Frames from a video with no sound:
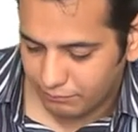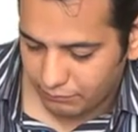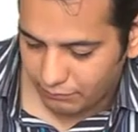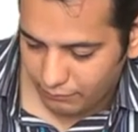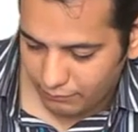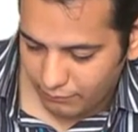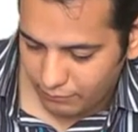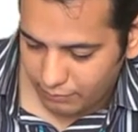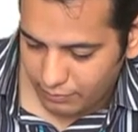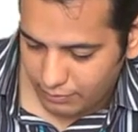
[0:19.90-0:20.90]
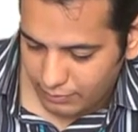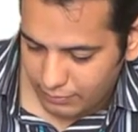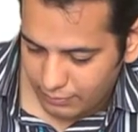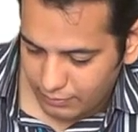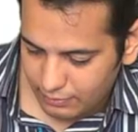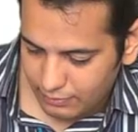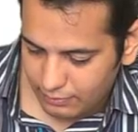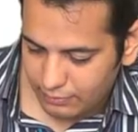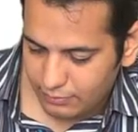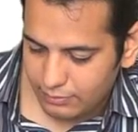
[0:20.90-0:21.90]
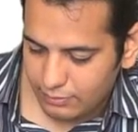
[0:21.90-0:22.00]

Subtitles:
Nothing is said.